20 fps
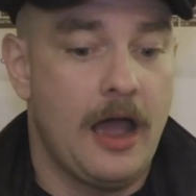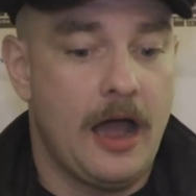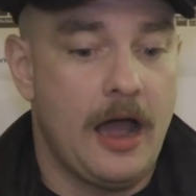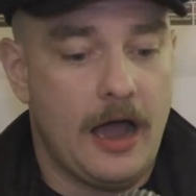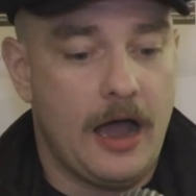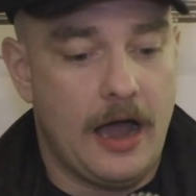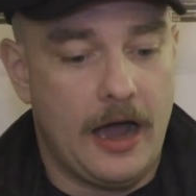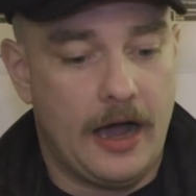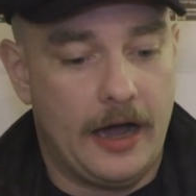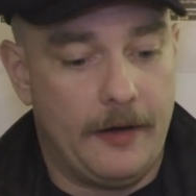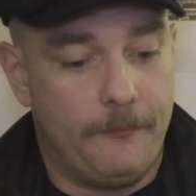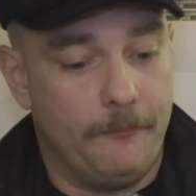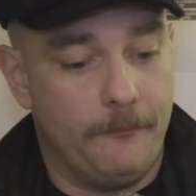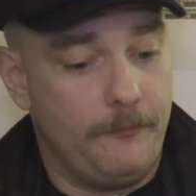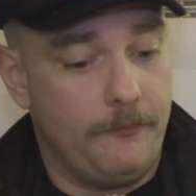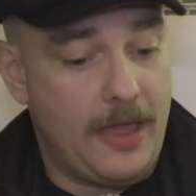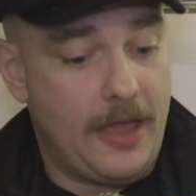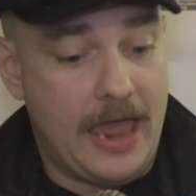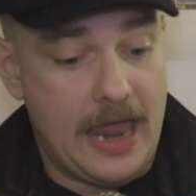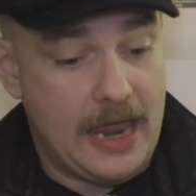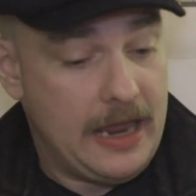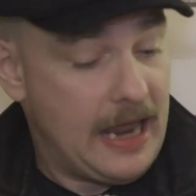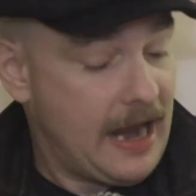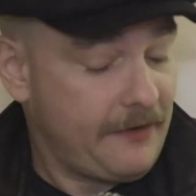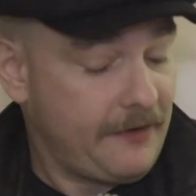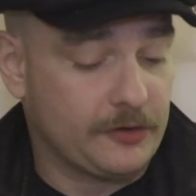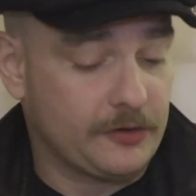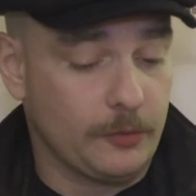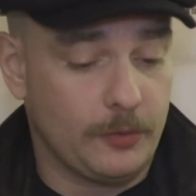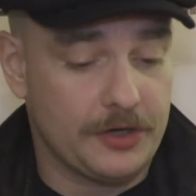um,
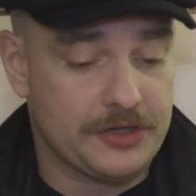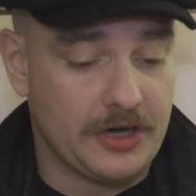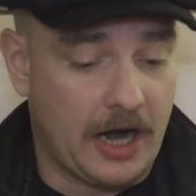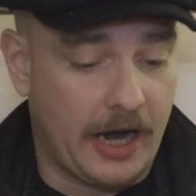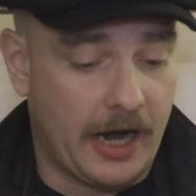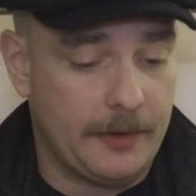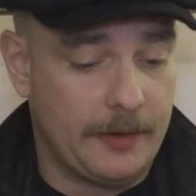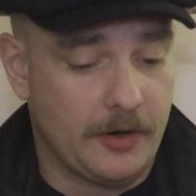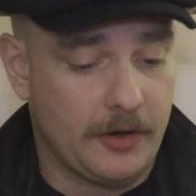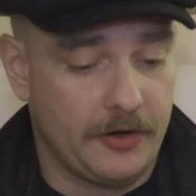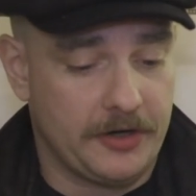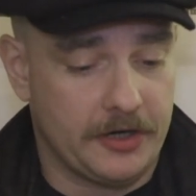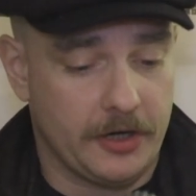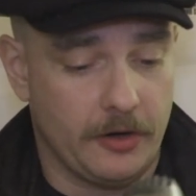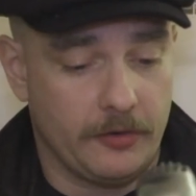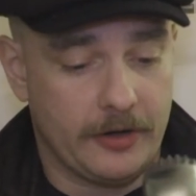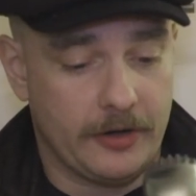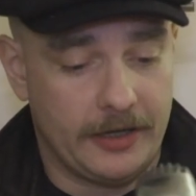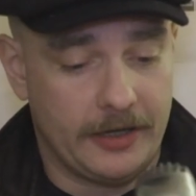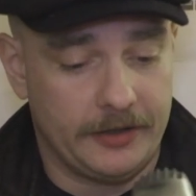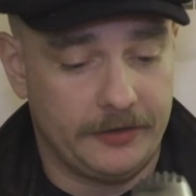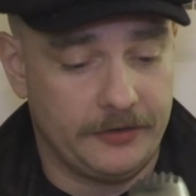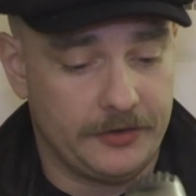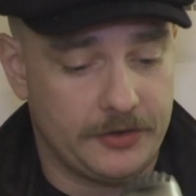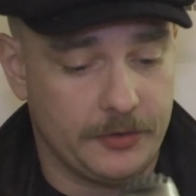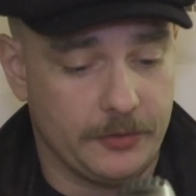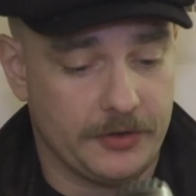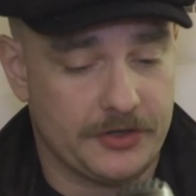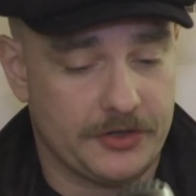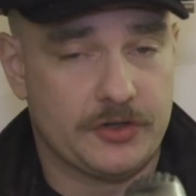after which I'm going to go get
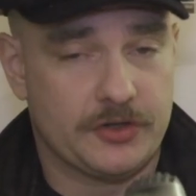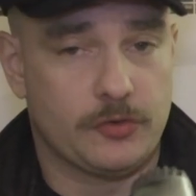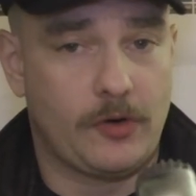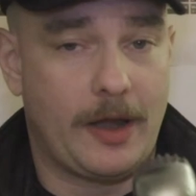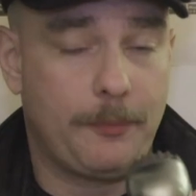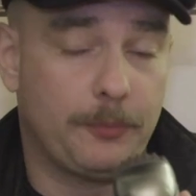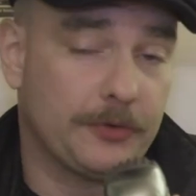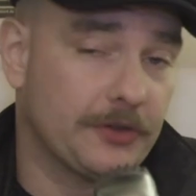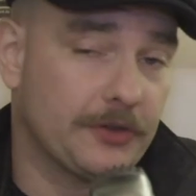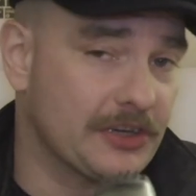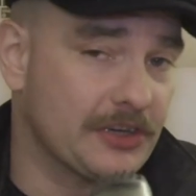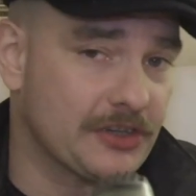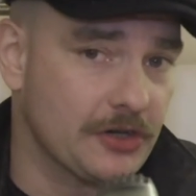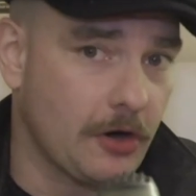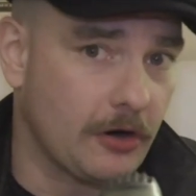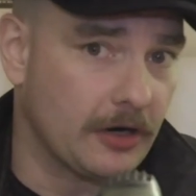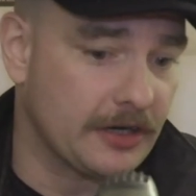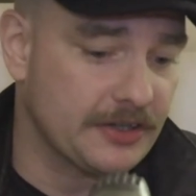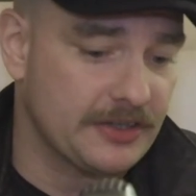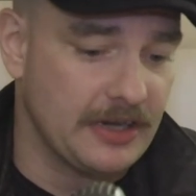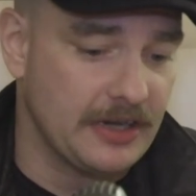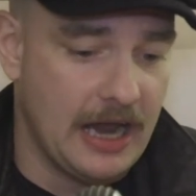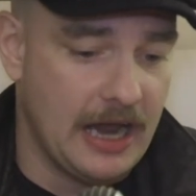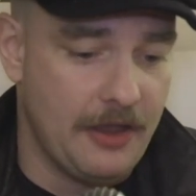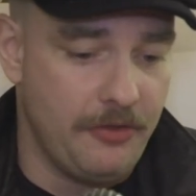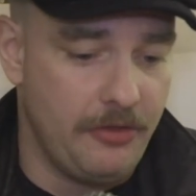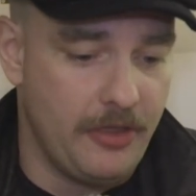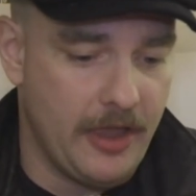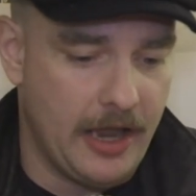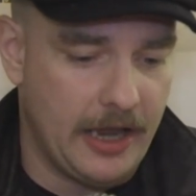into a scrape with the Sharks
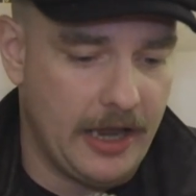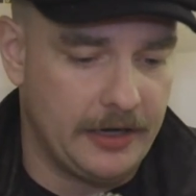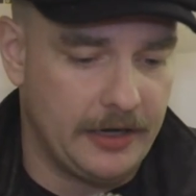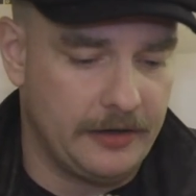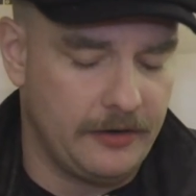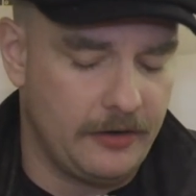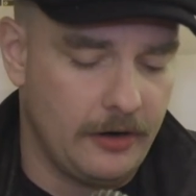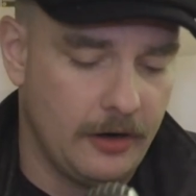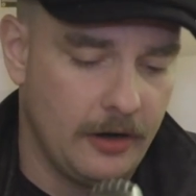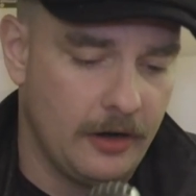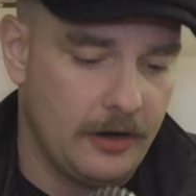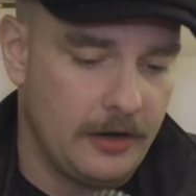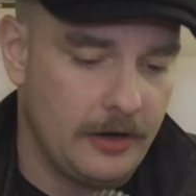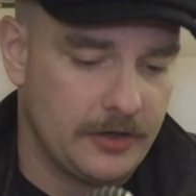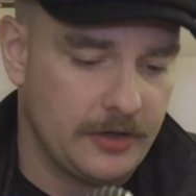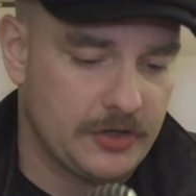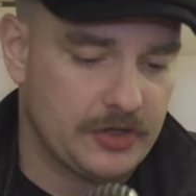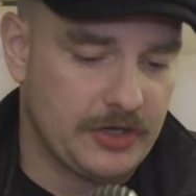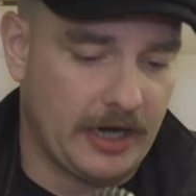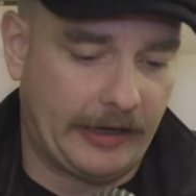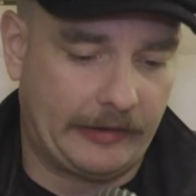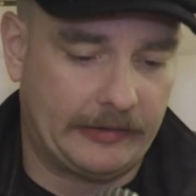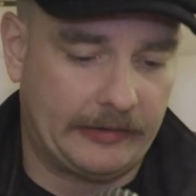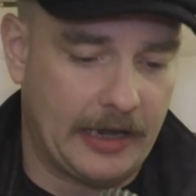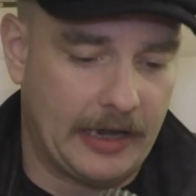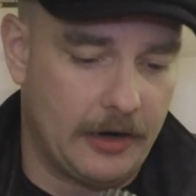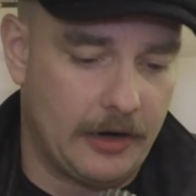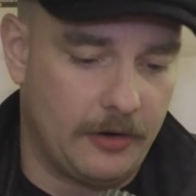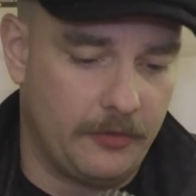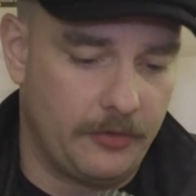and then shake
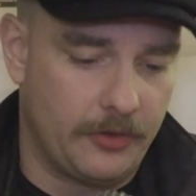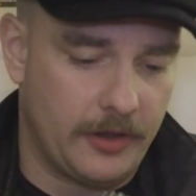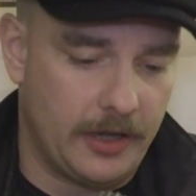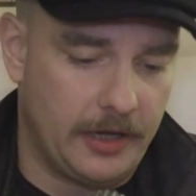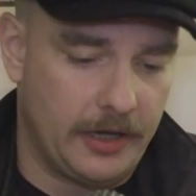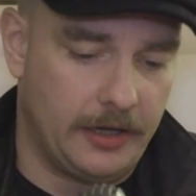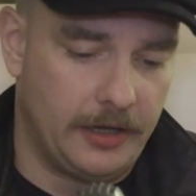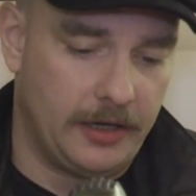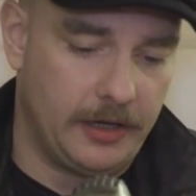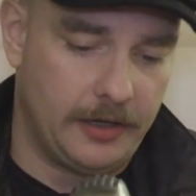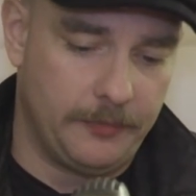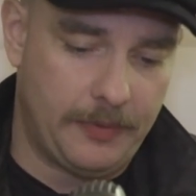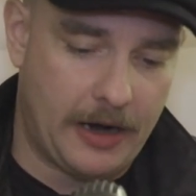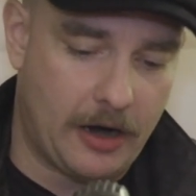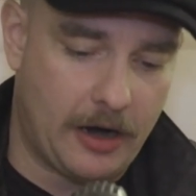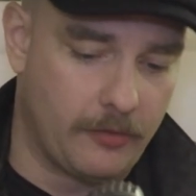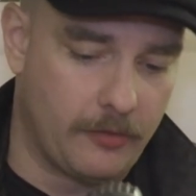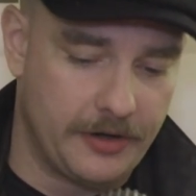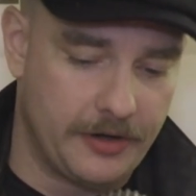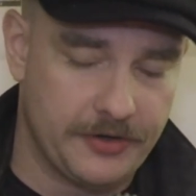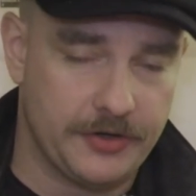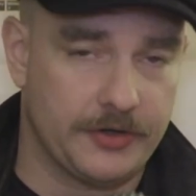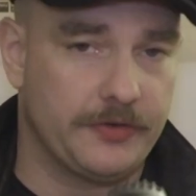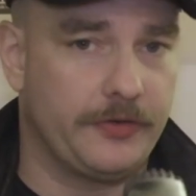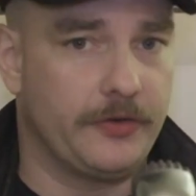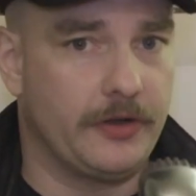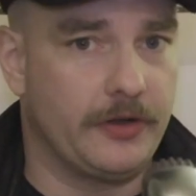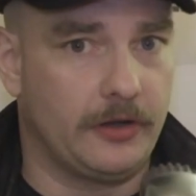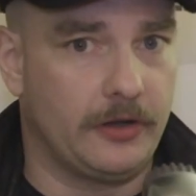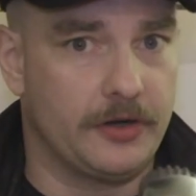down the Power Rangers for
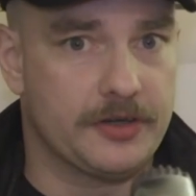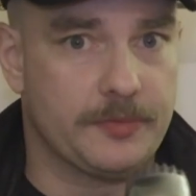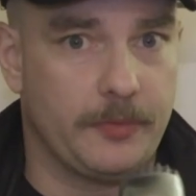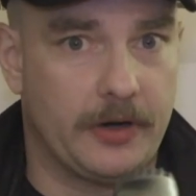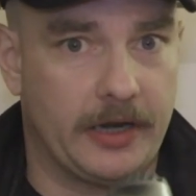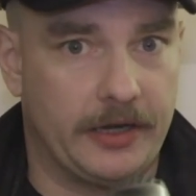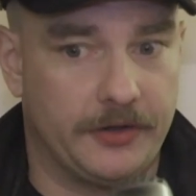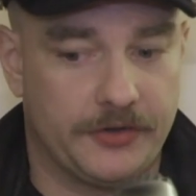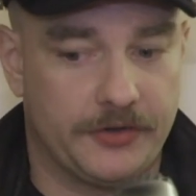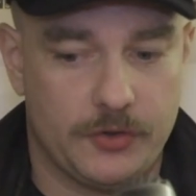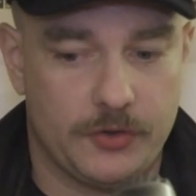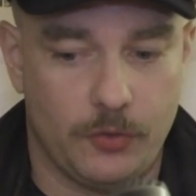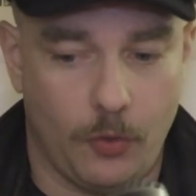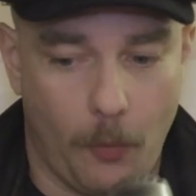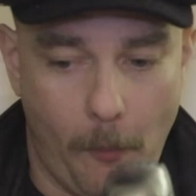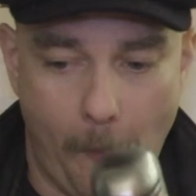their lunch money in school.